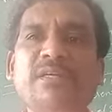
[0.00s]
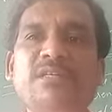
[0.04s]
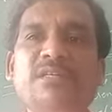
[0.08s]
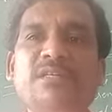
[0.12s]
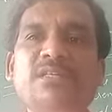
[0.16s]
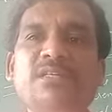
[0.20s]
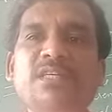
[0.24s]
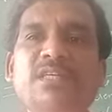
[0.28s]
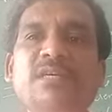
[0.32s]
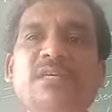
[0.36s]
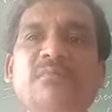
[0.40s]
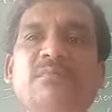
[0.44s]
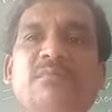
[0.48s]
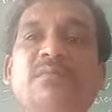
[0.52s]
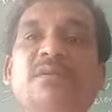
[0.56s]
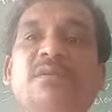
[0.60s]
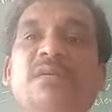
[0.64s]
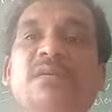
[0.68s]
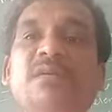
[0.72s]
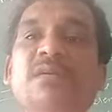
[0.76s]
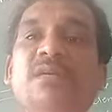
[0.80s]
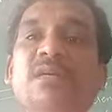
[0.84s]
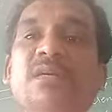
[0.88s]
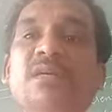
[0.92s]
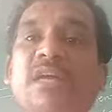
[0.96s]
Steam
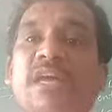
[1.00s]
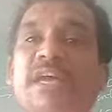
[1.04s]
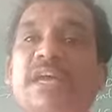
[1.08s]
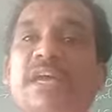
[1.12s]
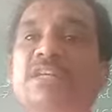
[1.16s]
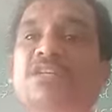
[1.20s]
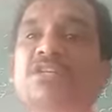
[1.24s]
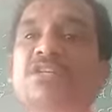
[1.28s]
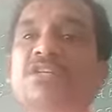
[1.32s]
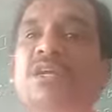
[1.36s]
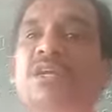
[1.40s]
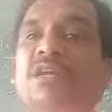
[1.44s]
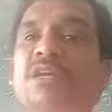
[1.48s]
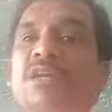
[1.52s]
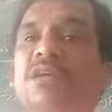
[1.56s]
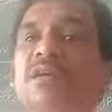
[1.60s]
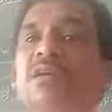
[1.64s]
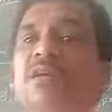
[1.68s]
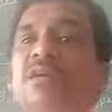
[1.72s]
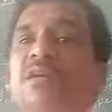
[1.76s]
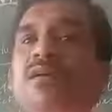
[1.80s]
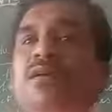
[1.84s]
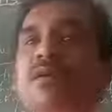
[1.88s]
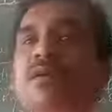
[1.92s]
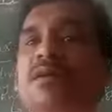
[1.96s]

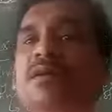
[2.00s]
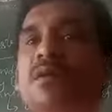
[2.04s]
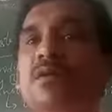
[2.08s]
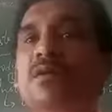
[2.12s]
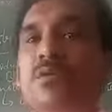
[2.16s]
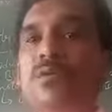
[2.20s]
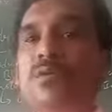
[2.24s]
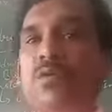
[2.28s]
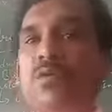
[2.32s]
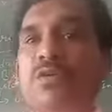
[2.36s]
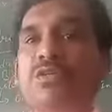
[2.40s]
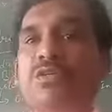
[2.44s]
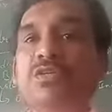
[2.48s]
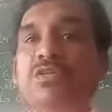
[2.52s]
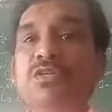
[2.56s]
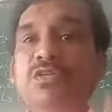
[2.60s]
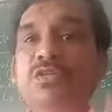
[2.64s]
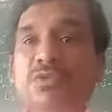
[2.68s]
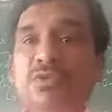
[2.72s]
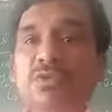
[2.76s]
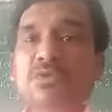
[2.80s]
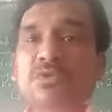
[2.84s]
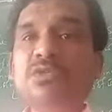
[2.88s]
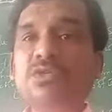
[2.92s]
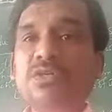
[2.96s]
engine was
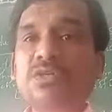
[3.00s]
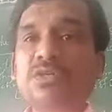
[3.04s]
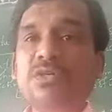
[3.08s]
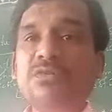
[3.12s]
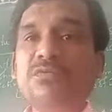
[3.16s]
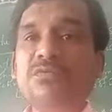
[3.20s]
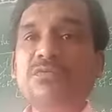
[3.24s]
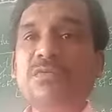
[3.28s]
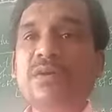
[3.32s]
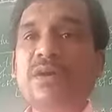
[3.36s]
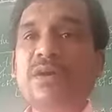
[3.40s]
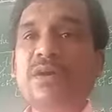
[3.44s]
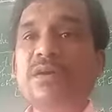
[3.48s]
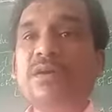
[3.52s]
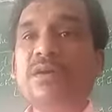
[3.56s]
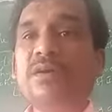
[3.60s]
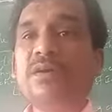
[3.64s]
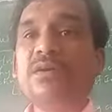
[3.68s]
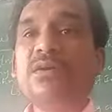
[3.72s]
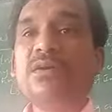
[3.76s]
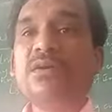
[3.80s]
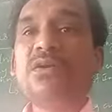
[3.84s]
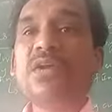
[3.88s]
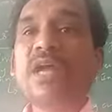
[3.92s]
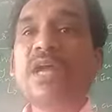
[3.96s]
used
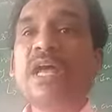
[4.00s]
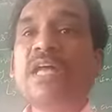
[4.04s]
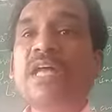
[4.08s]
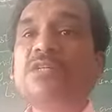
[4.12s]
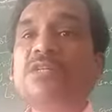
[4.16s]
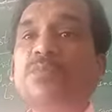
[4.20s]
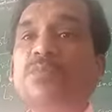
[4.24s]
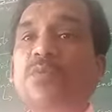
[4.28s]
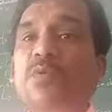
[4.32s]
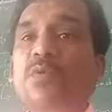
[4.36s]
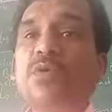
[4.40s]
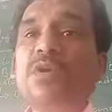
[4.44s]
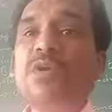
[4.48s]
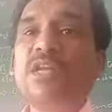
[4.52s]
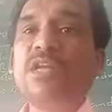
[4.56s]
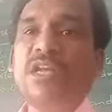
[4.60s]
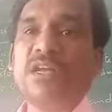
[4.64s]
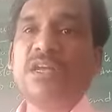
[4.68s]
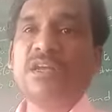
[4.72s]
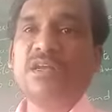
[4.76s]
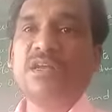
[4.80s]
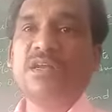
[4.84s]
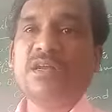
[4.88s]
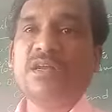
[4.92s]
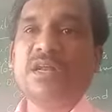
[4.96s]
for
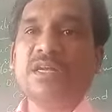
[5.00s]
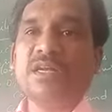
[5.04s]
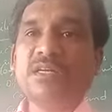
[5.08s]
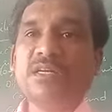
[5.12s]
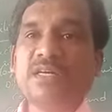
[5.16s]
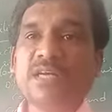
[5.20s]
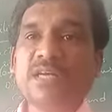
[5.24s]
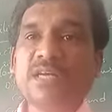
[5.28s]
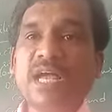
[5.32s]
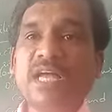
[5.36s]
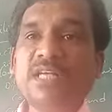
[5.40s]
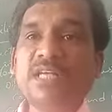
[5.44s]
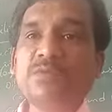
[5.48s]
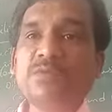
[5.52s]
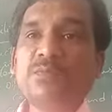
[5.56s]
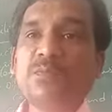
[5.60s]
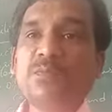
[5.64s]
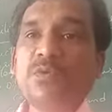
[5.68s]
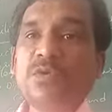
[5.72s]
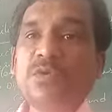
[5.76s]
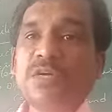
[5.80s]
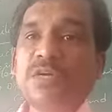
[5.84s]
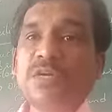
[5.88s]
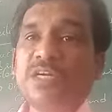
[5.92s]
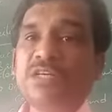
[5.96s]
transporting, like
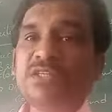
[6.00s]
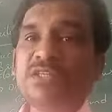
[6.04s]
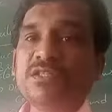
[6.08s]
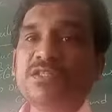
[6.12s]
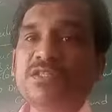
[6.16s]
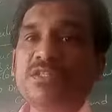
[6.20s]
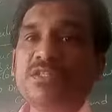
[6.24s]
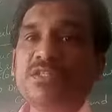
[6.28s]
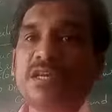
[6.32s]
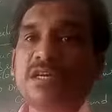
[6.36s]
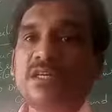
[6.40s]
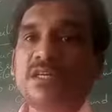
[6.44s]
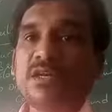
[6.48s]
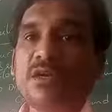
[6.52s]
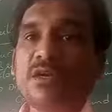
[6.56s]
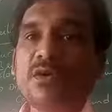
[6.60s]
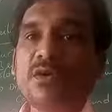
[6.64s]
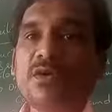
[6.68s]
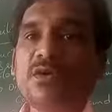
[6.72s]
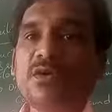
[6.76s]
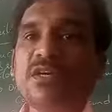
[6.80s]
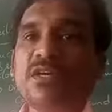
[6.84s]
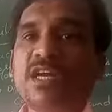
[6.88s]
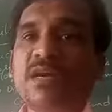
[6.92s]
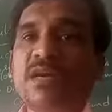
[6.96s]
transportation sector
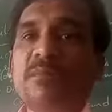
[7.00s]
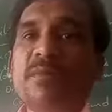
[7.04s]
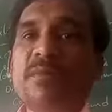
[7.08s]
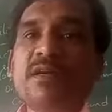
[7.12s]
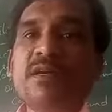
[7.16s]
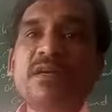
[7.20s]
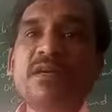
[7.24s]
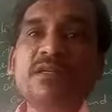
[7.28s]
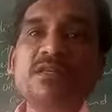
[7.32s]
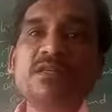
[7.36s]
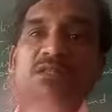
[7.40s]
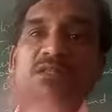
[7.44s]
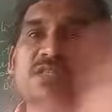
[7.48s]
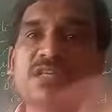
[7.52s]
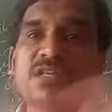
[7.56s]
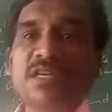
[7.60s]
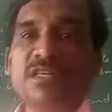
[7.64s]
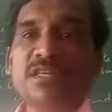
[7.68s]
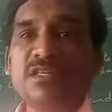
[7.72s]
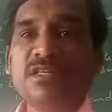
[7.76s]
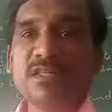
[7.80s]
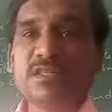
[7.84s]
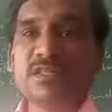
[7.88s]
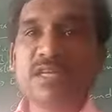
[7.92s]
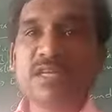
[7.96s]
lo tremendous
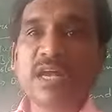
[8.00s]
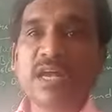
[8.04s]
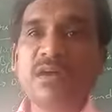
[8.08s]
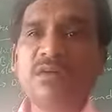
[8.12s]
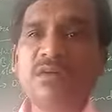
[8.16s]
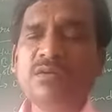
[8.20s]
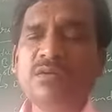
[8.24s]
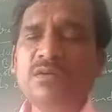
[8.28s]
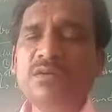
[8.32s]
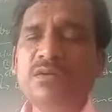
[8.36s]
changes have